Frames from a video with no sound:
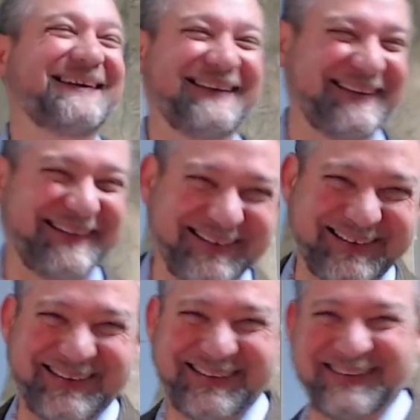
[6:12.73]

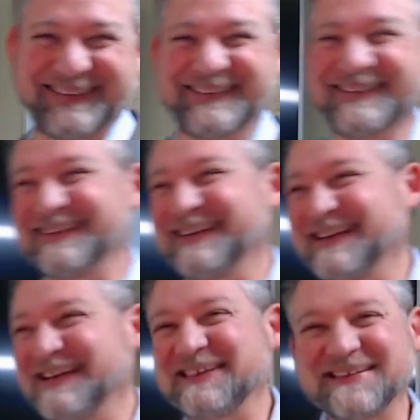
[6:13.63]

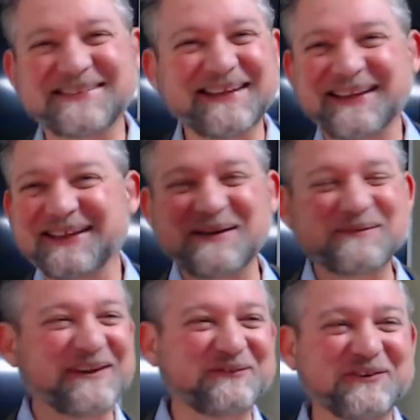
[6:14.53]
the second
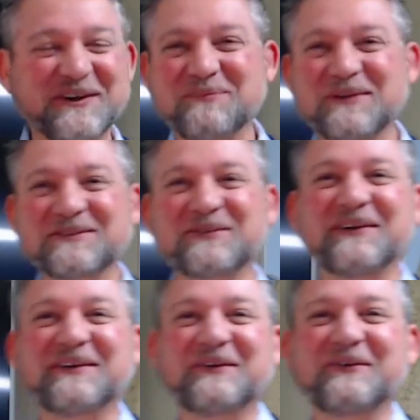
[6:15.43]
coming of Trump is
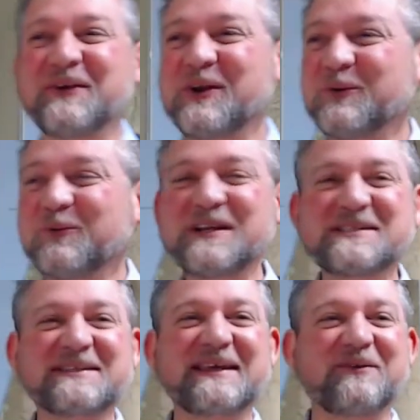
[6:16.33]
going to
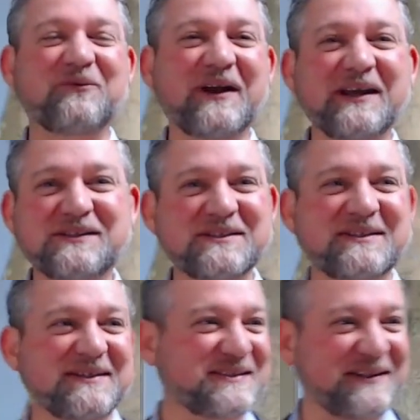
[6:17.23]
reset
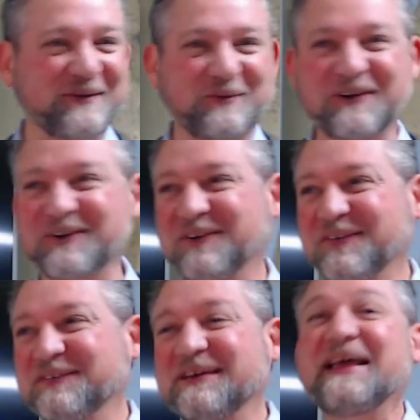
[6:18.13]
righteousness in the
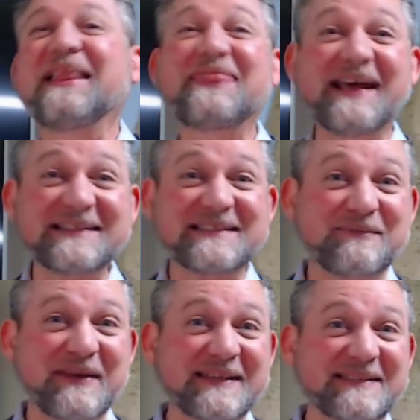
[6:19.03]
world. That's the
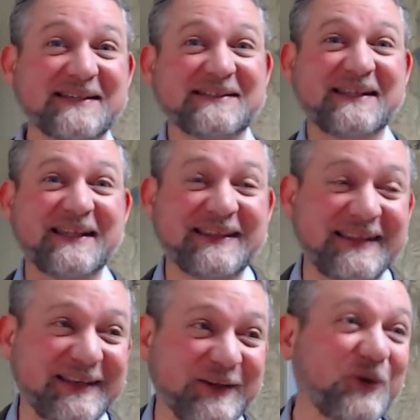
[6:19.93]
message that
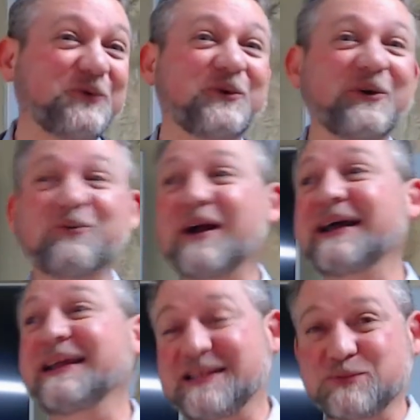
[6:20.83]
the ultra
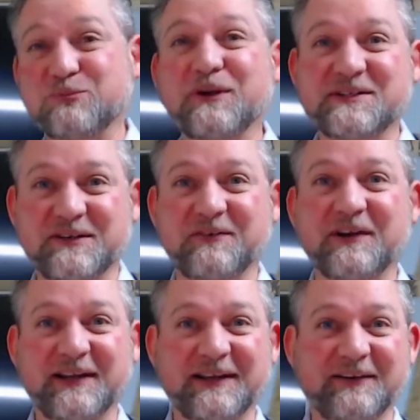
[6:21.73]
right is preaching
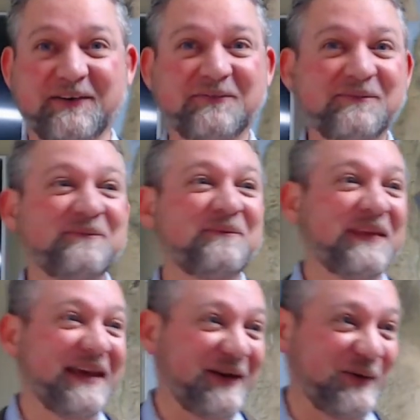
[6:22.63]
right now.
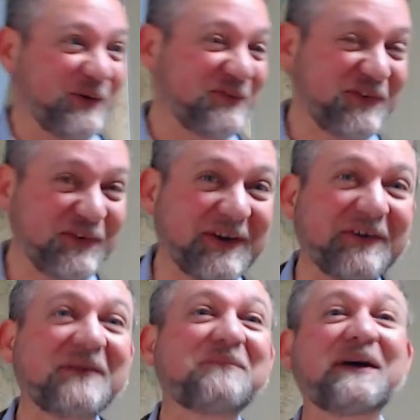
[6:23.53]
I don't know if you
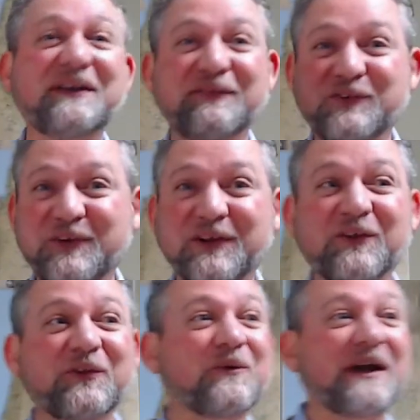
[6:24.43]
hear it, but if you get
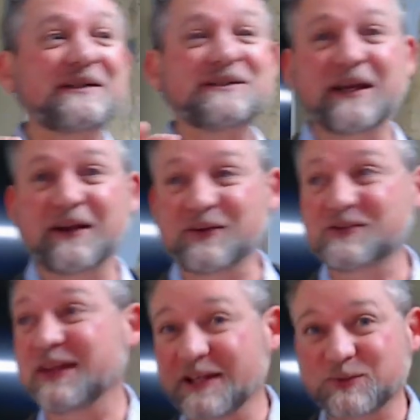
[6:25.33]
on the right
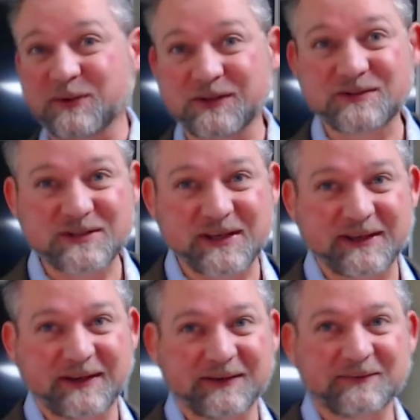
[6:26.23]
channels, that's what they're saying.